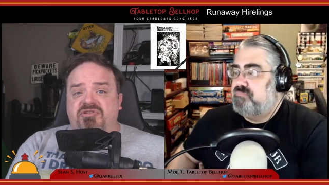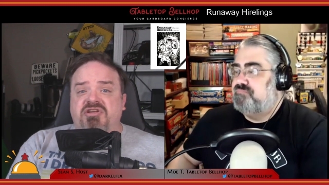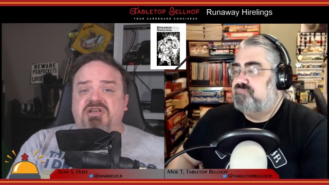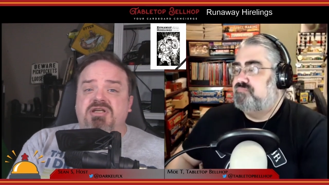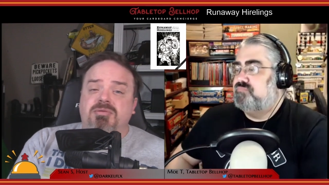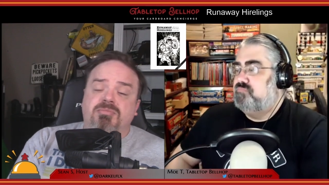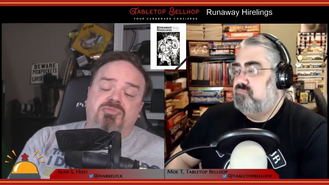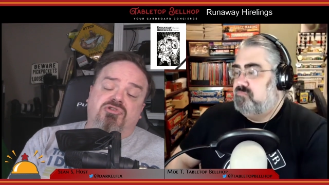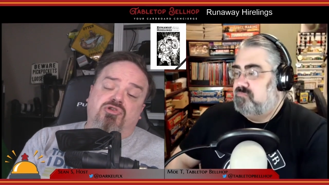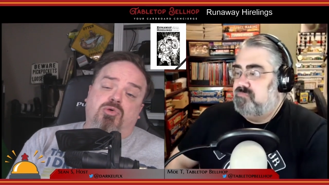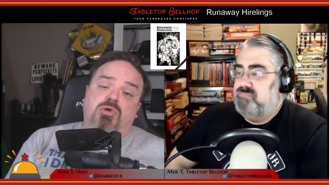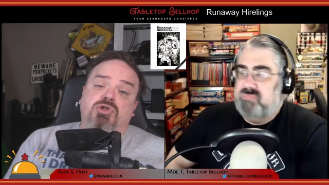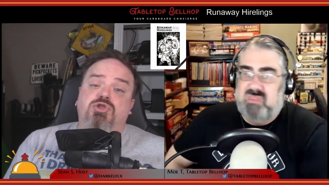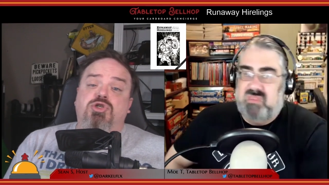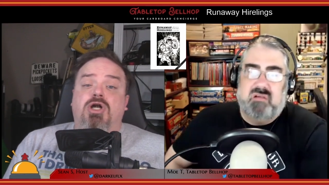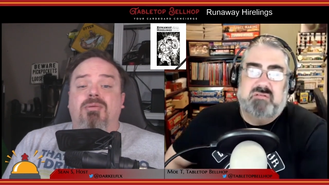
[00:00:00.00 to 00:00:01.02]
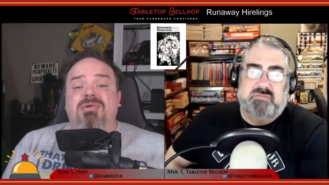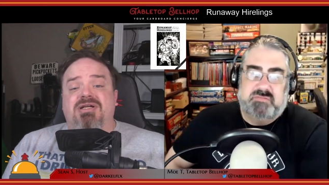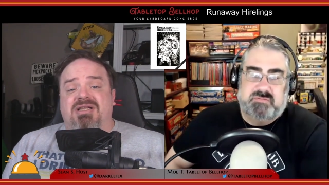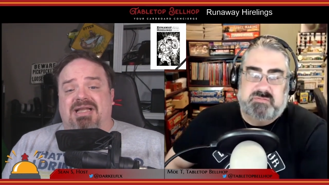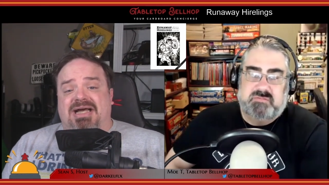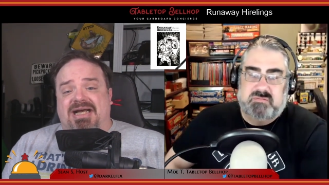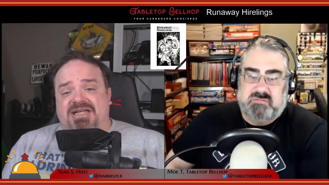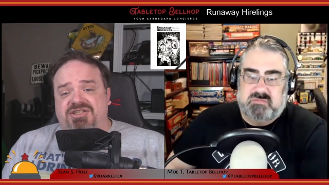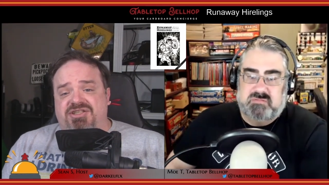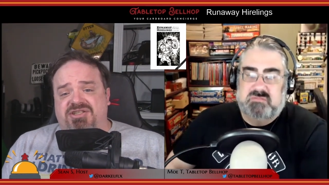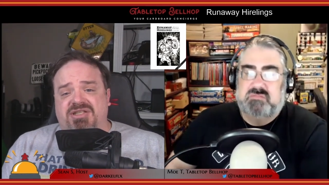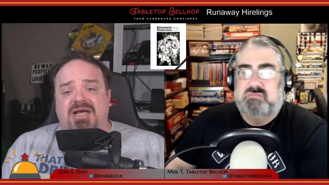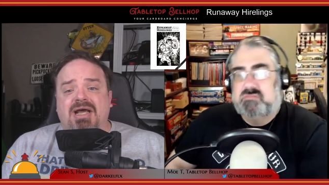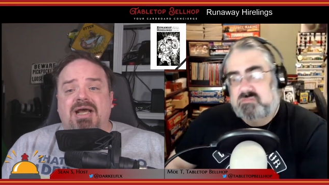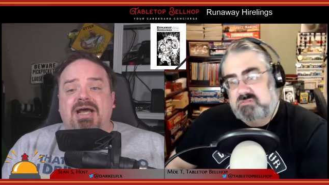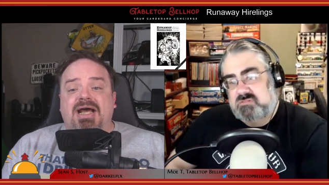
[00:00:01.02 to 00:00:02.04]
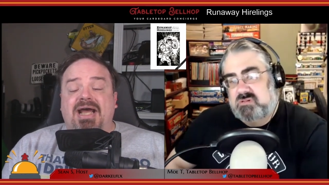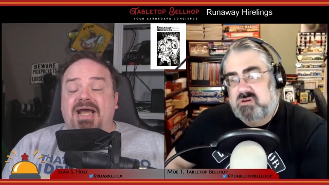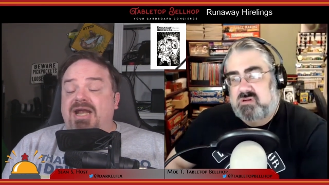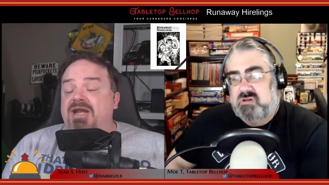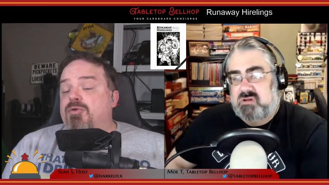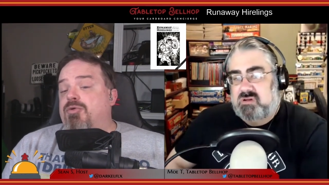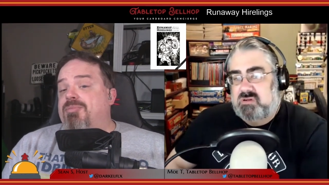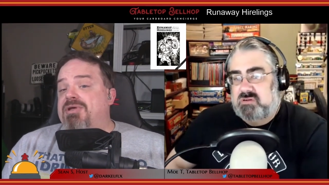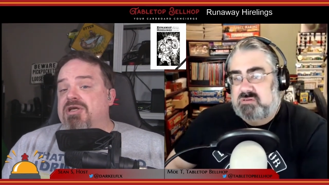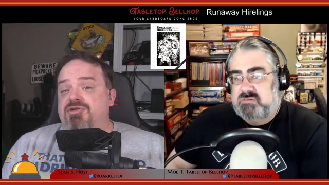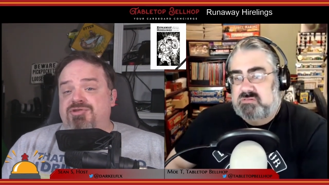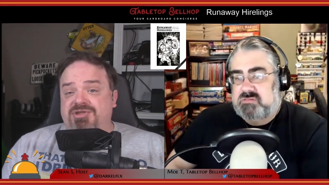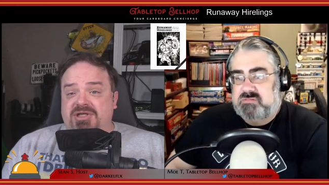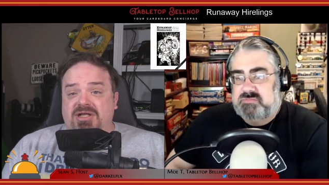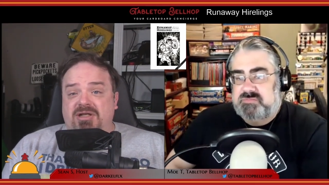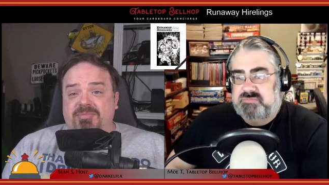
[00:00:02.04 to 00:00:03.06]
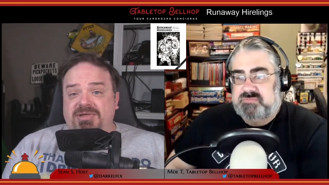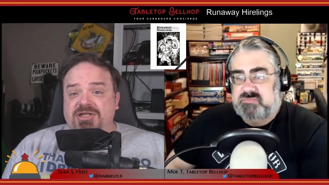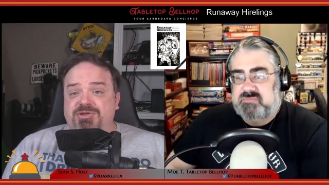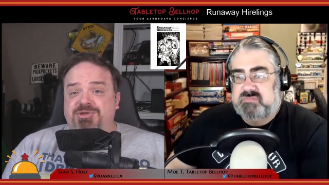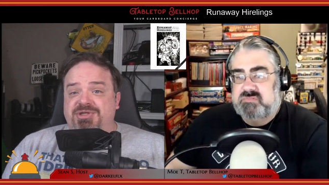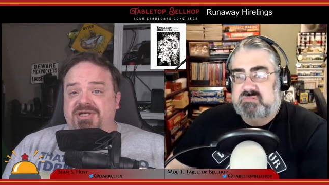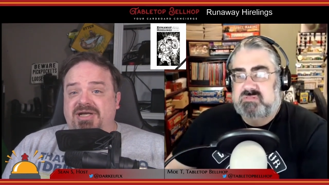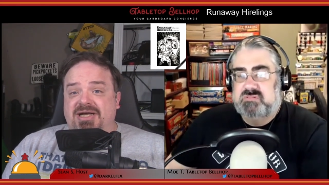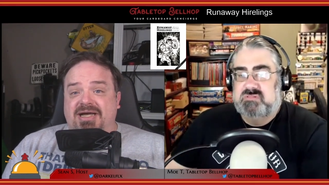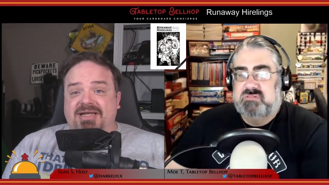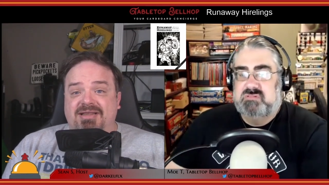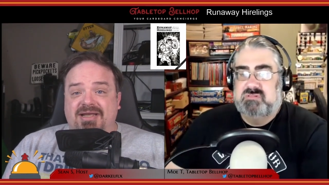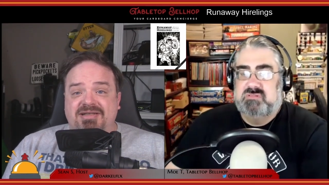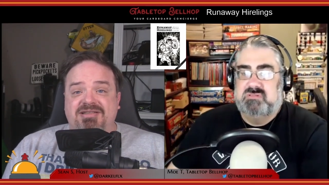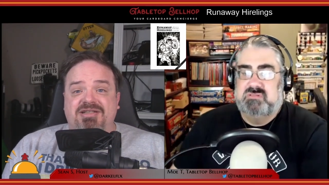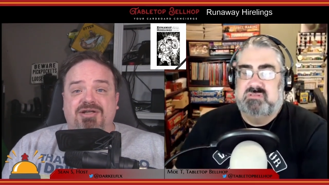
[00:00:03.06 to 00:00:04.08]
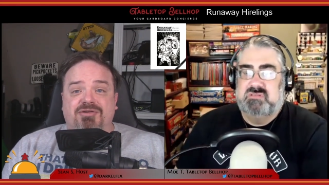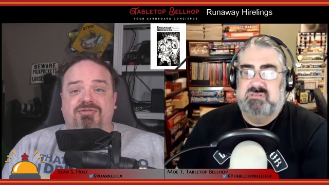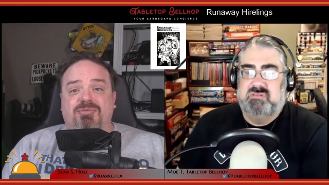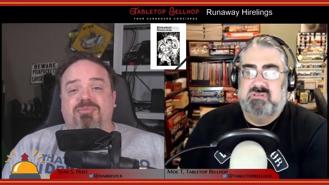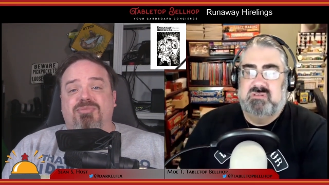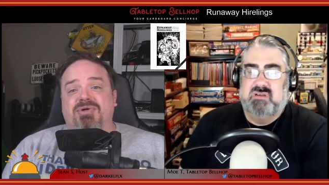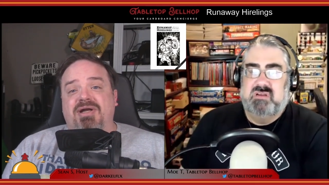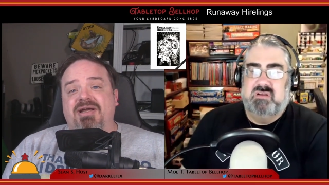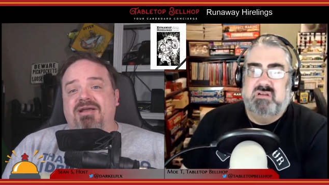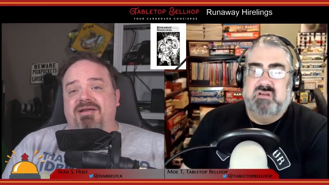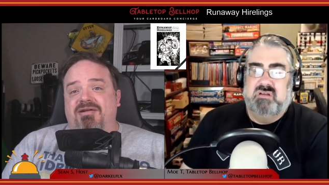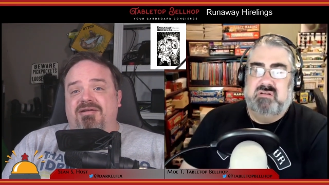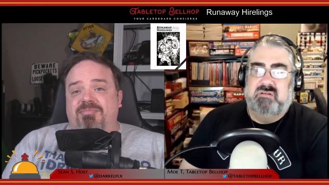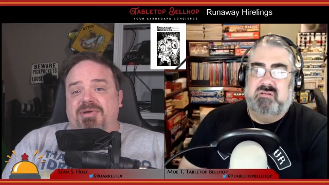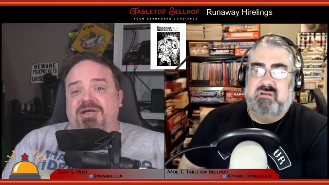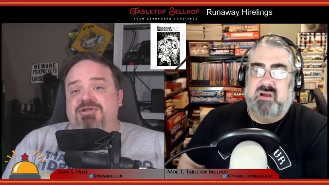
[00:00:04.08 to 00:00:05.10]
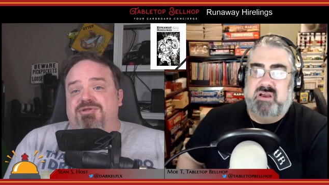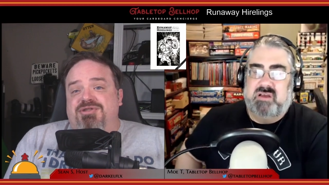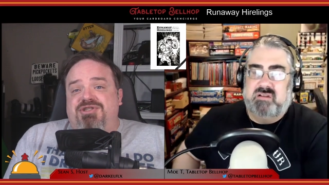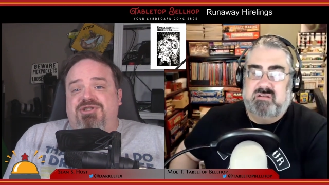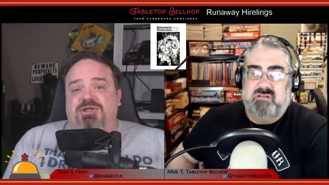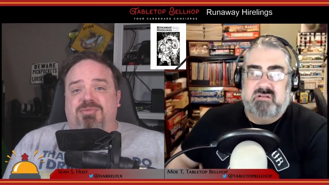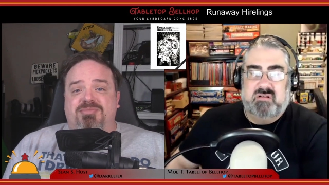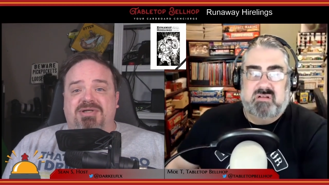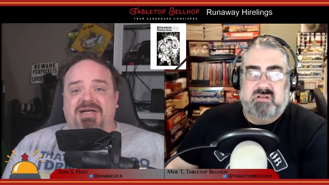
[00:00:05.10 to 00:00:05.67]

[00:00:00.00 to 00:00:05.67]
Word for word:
Speaker 1: teams or drama class. And it would be inter- it'll be interesting. I'd like to hear from Brian, patron of the show,